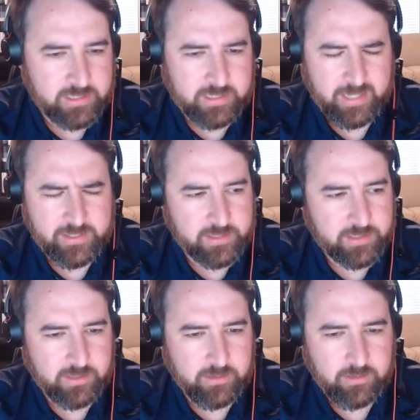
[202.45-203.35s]
It's not
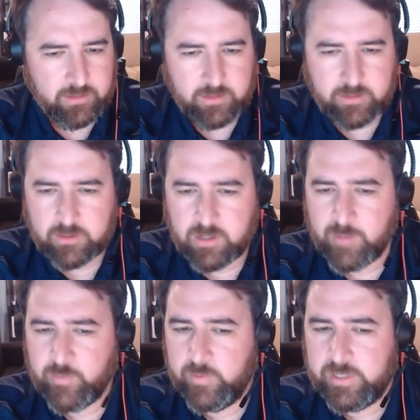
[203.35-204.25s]
just the
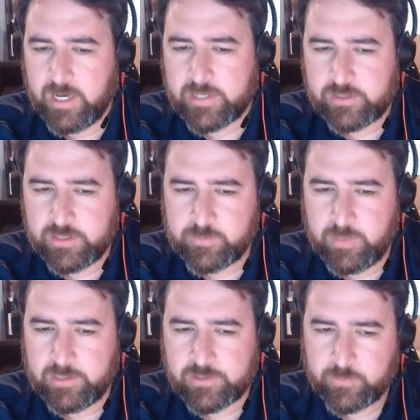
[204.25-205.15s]
carbon reduction, it's
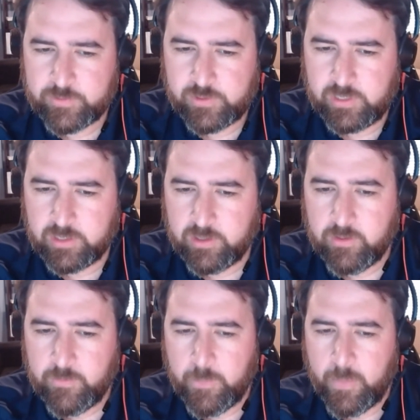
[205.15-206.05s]
making sure we're treating our
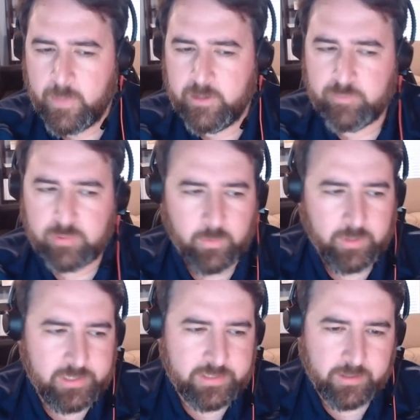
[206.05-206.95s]

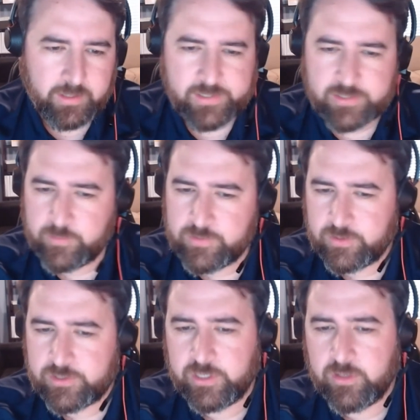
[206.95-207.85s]
employees, our customers,
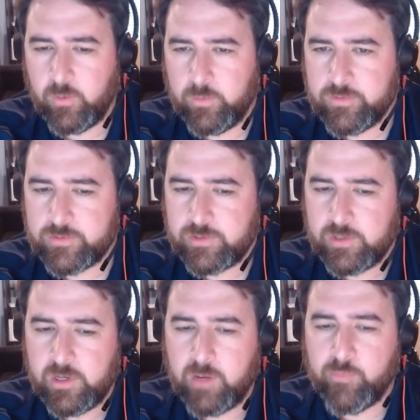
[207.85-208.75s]
our shareholders
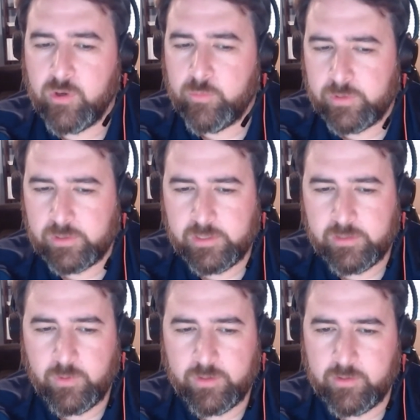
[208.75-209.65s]

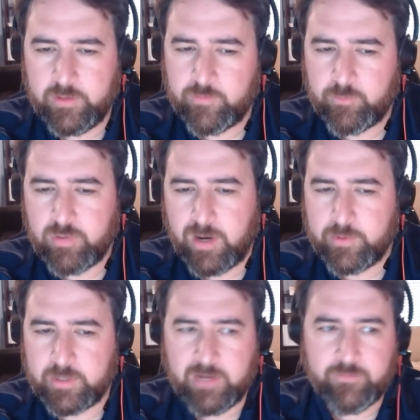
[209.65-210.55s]
appropriately, whether it's
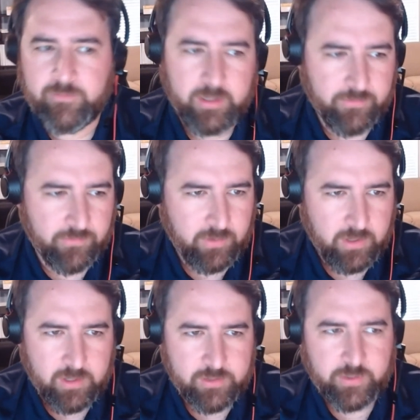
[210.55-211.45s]
proper governance,
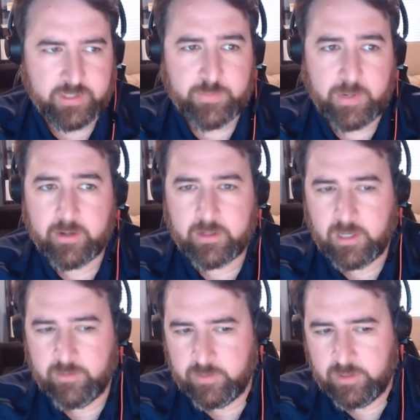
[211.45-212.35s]
transparent
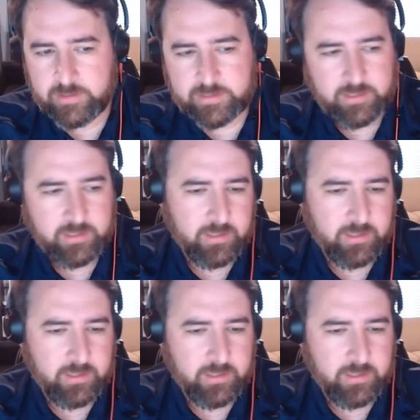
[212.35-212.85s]
governance,